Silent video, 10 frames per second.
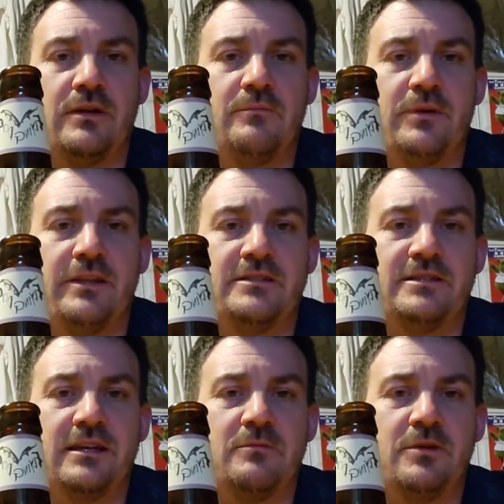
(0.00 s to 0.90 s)
but at the
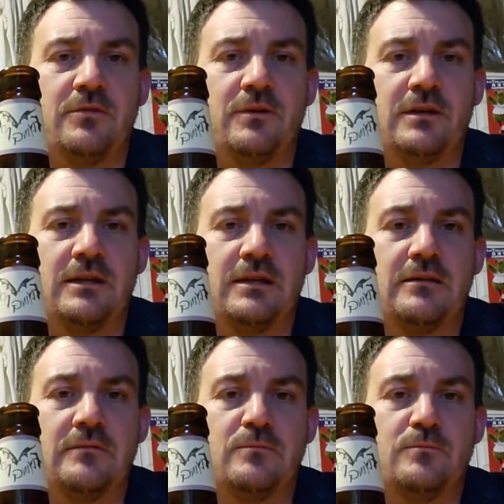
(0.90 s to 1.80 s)
same token,
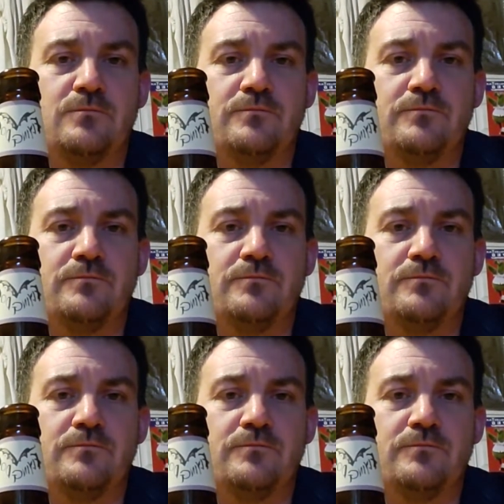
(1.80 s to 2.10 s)
I'm